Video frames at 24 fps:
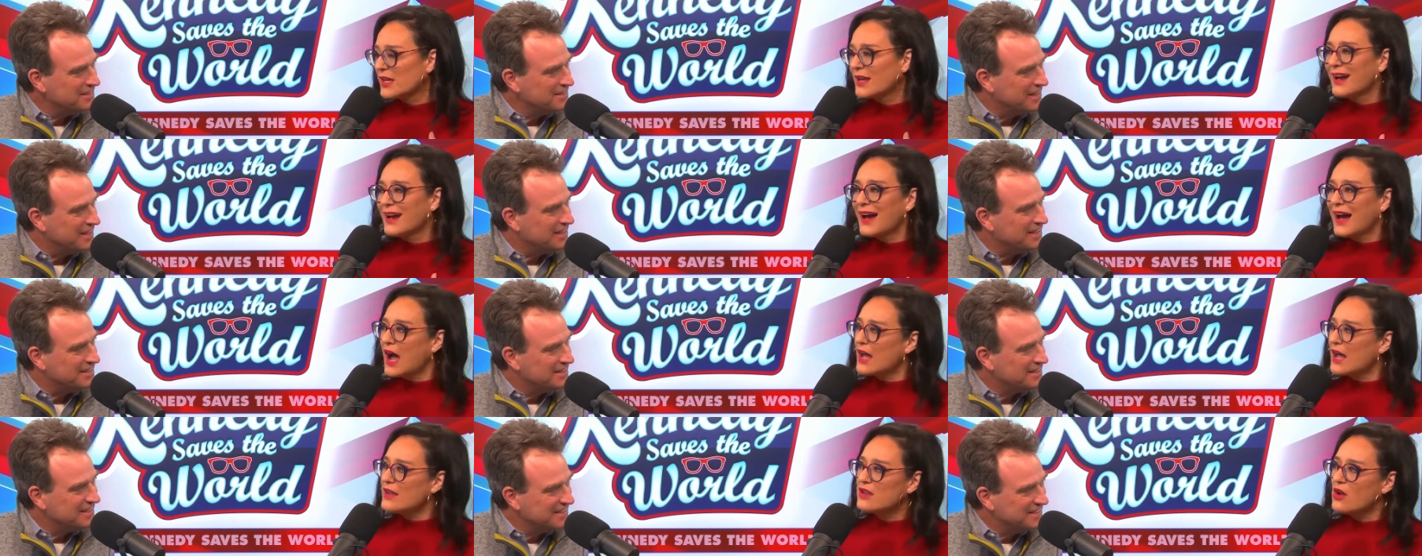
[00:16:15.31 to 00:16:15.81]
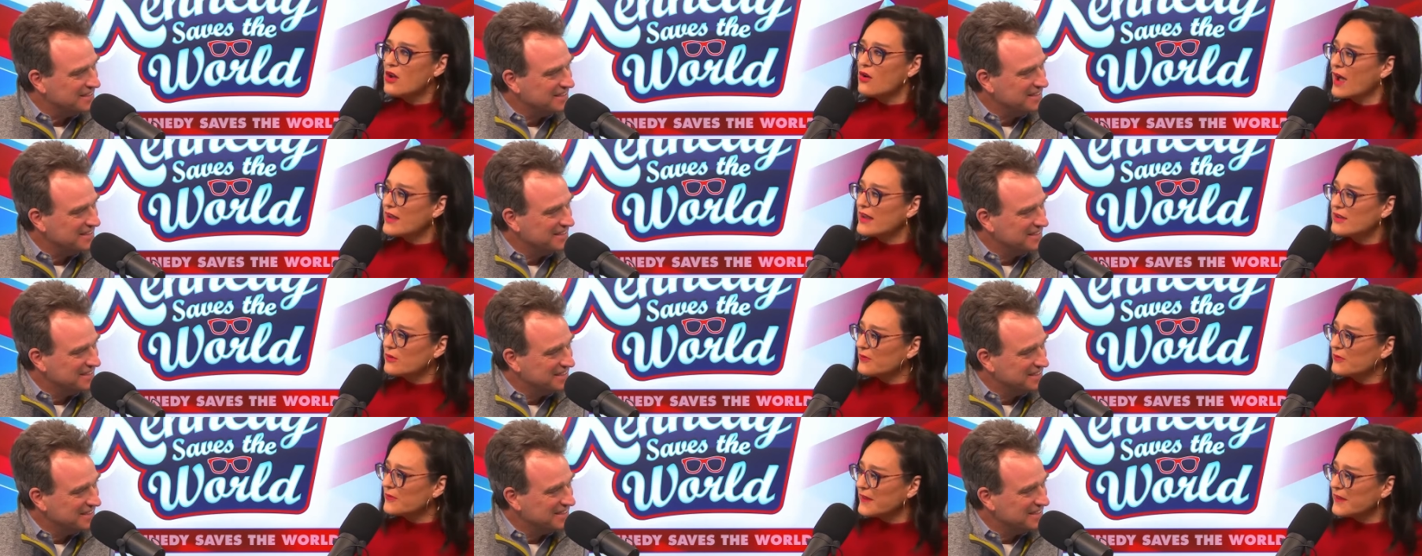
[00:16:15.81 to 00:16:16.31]
Speaker 1: Yeah. Uh, no, I
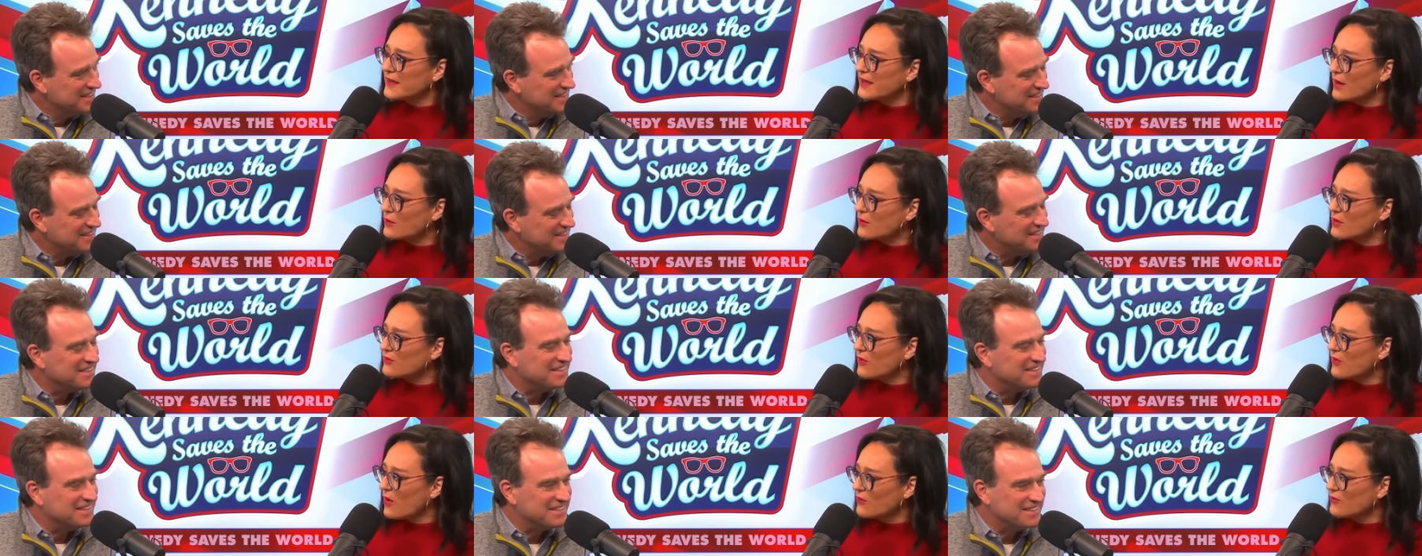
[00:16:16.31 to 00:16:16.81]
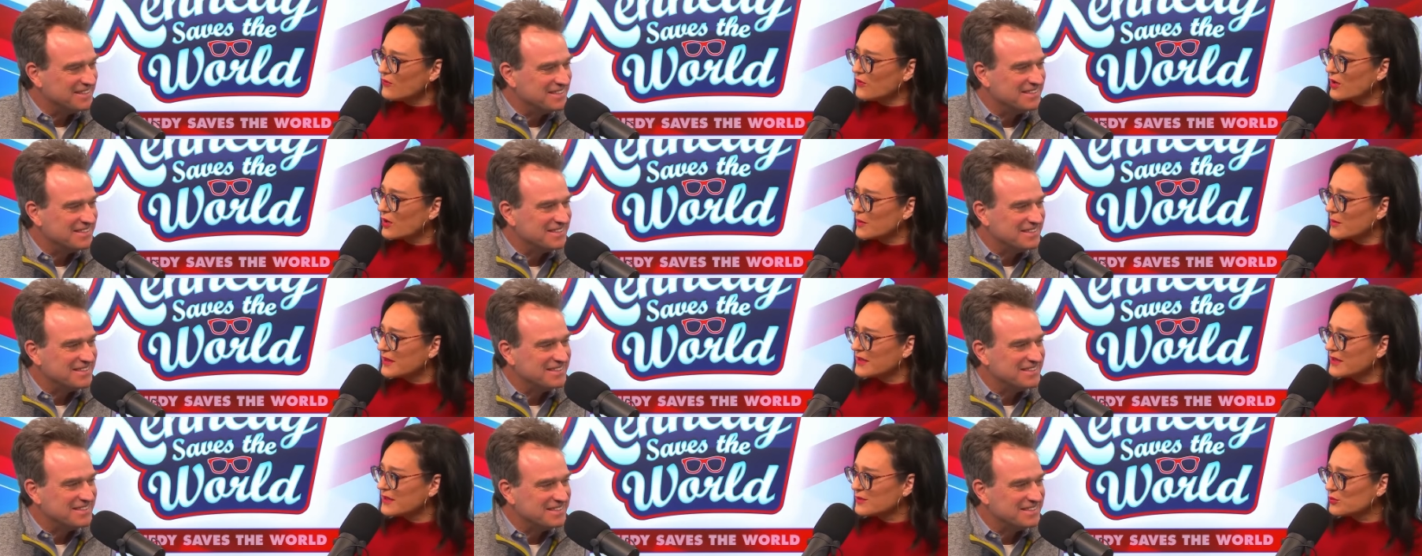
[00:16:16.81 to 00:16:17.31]
don't think I would yeah. Mm-hmm. vote for
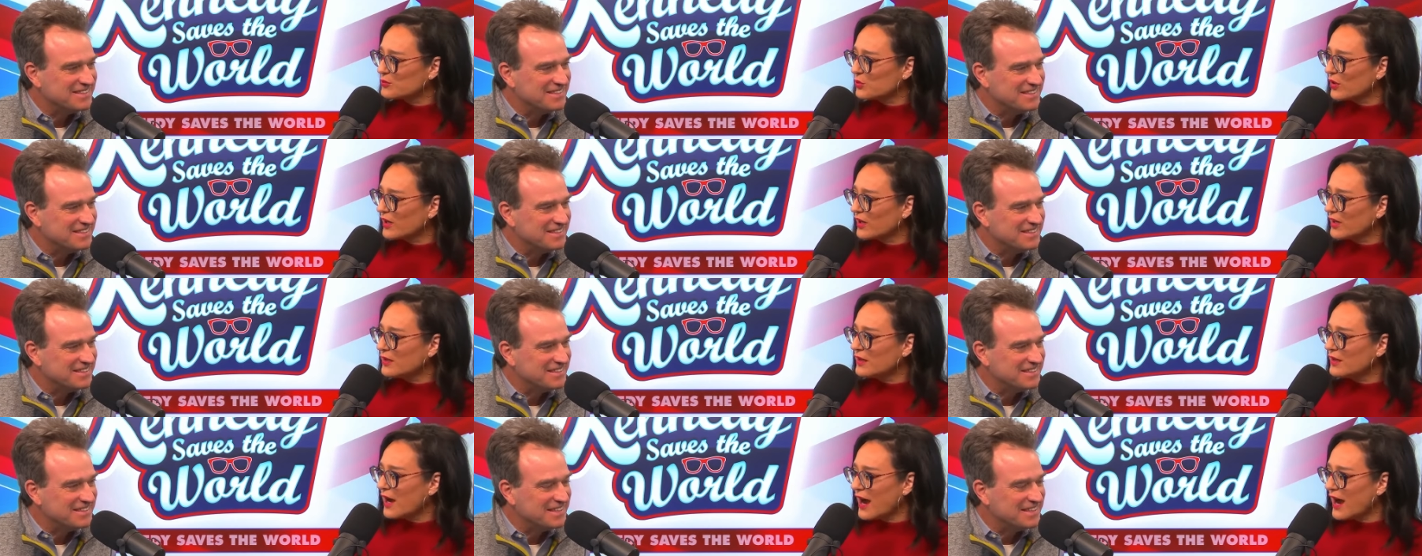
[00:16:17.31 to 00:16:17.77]
him at this point.